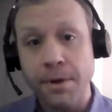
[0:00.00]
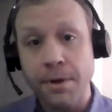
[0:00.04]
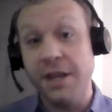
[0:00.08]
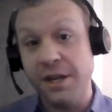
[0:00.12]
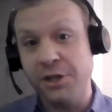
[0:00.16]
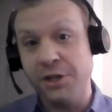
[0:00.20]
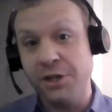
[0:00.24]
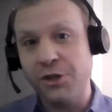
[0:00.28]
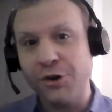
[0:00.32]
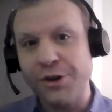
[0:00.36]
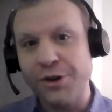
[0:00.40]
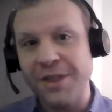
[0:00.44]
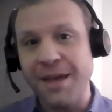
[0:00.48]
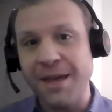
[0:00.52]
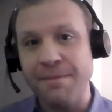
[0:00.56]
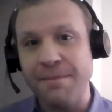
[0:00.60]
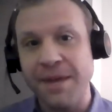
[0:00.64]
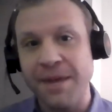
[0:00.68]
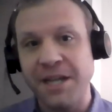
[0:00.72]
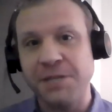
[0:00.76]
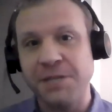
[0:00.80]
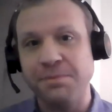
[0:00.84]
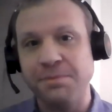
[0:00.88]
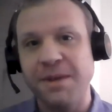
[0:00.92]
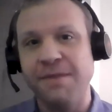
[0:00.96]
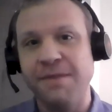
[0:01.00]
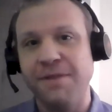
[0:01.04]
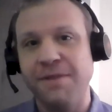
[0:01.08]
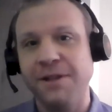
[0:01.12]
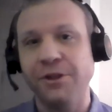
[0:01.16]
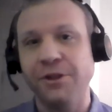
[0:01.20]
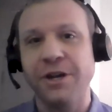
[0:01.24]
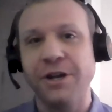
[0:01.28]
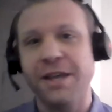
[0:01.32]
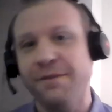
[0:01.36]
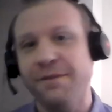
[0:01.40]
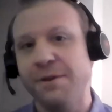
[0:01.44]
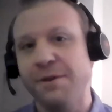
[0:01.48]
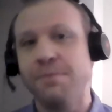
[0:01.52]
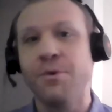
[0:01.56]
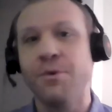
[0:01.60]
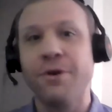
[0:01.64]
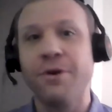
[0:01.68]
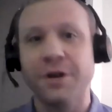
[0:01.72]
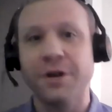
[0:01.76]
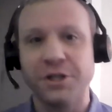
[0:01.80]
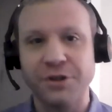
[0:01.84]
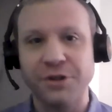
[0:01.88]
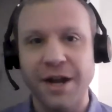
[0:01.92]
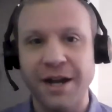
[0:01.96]
In turn, that makes PV look even
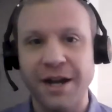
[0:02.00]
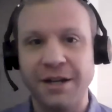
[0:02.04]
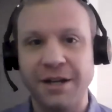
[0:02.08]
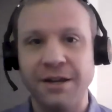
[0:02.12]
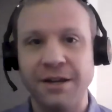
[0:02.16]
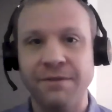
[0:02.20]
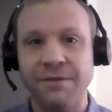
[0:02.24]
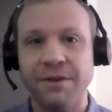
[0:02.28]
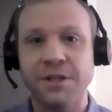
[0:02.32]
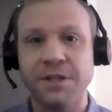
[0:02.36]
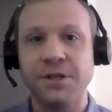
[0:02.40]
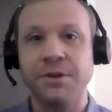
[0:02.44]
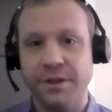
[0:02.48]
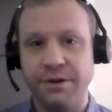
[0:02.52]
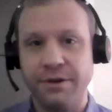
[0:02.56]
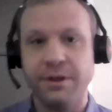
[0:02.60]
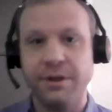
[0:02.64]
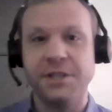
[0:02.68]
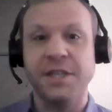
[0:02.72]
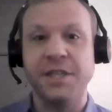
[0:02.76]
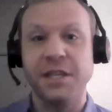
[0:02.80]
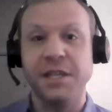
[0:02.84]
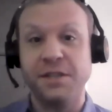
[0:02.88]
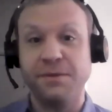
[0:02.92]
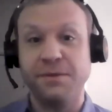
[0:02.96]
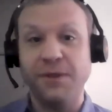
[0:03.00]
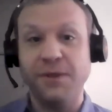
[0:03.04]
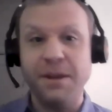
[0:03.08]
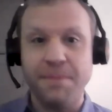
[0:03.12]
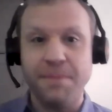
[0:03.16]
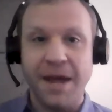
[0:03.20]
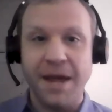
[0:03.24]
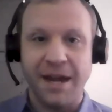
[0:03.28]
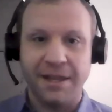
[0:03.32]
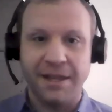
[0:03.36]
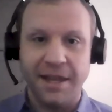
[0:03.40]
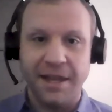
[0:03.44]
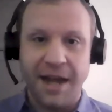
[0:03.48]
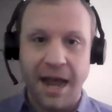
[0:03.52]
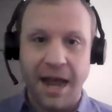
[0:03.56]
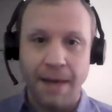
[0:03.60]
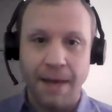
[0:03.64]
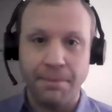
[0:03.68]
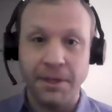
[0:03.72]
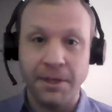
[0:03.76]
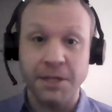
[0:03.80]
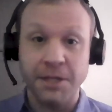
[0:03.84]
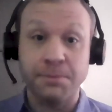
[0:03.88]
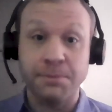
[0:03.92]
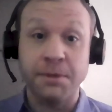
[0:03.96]
more attractive. And so there is this feedback that
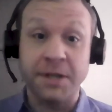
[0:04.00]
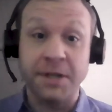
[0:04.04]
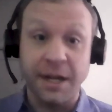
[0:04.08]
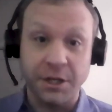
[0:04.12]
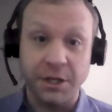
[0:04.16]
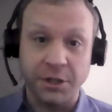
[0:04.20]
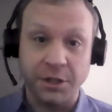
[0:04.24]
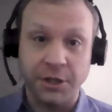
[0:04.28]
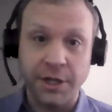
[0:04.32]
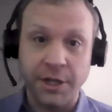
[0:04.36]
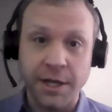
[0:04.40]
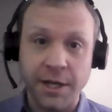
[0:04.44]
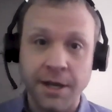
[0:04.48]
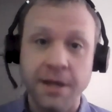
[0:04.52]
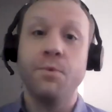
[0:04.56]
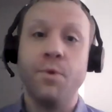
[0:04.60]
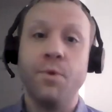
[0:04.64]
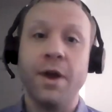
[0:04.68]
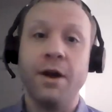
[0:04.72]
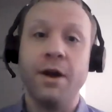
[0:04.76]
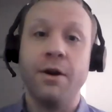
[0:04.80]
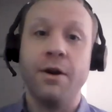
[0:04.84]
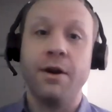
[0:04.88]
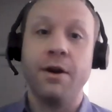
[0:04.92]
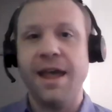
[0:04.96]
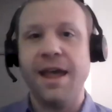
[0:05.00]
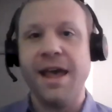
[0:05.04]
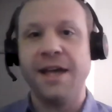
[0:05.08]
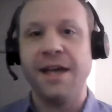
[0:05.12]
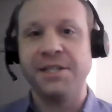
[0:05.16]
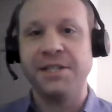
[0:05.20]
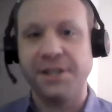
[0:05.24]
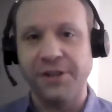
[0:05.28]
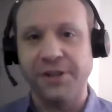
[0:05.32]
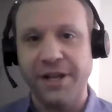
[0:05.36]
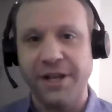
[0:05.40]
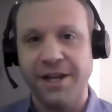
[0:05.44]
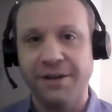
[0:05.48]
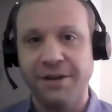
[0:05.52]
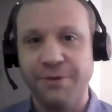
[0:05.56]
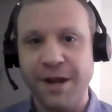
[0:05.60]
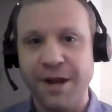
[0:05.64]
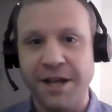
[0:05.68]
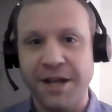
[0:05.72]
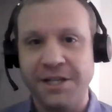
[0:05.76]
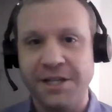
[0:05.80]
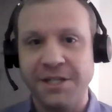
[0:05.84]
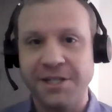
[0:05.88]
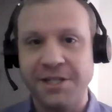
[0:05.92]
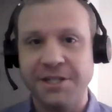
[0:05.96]
happens potentially where escalating
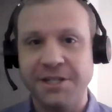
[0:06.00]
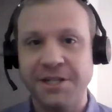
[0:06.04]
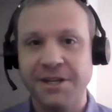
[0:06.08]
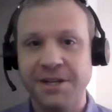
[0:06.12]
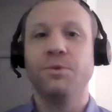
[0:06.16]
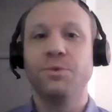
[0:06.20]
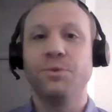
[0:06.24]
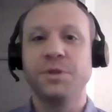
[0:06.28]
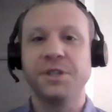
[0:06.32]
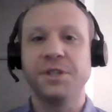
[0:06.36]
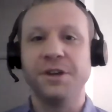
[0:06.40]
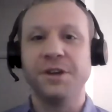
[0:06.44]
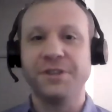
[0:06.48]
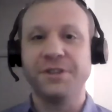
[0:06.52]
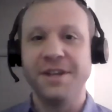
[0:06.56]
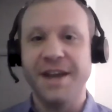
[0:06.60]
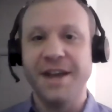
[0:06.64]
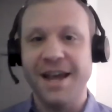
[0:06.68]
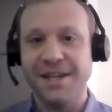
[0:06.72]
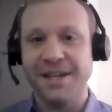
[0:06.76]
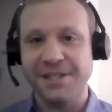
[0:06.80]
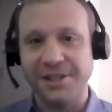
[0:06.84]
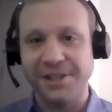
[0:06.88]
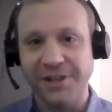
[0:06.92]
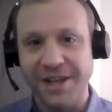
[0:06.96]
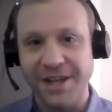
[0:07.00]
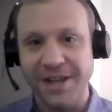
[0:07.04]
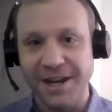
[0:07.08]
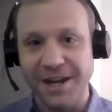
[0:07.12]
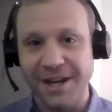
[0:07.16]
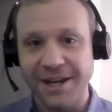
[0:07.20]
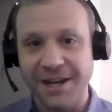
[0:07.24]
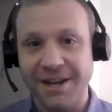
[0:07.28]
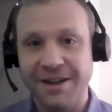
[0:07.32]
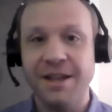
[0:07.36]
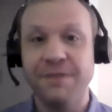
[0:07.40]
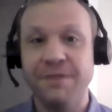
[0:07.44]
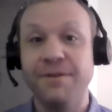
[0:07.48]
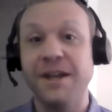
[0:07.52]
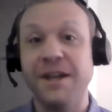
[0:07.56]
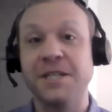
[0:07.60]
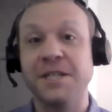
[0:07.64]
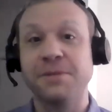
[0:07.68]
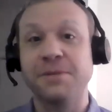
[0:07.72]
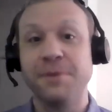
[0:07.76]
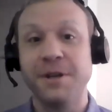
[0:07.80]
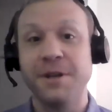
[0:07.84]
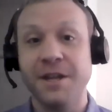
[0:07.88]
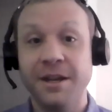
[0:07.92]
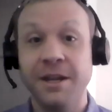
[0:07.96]
rates result in escalating
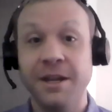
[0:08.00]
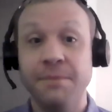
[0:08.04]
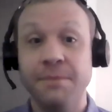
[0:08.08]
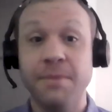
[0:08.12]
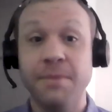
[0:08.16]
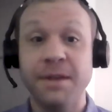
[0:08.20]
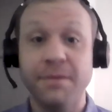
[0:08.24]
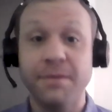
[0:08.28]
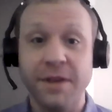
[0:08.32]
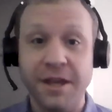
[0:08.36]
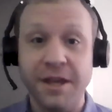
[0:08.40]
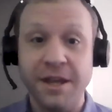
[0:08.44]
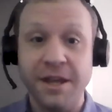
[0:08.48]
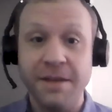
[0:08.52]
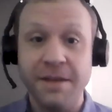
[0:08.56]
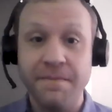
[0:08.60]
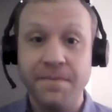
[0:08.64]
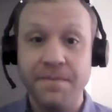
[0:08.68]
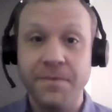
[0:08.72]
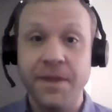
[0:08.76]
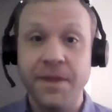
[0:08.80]
investment in PV,